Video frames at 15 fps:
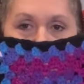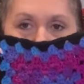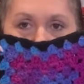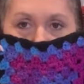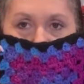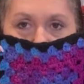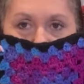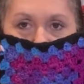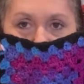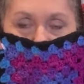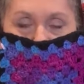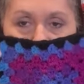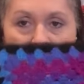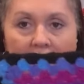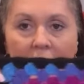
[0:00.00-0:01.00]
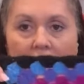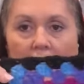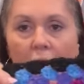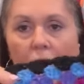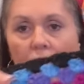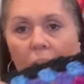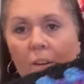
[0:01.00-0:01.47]
me and Nina
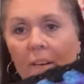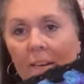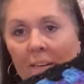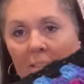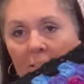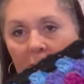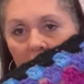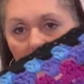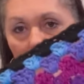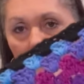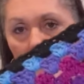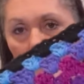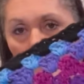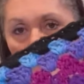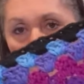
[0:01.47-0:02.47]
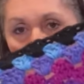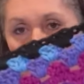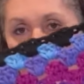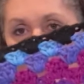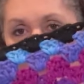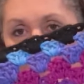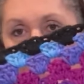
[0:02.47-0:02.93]
over at Nina's Knots
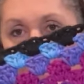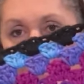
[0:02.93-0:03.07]
Crochet.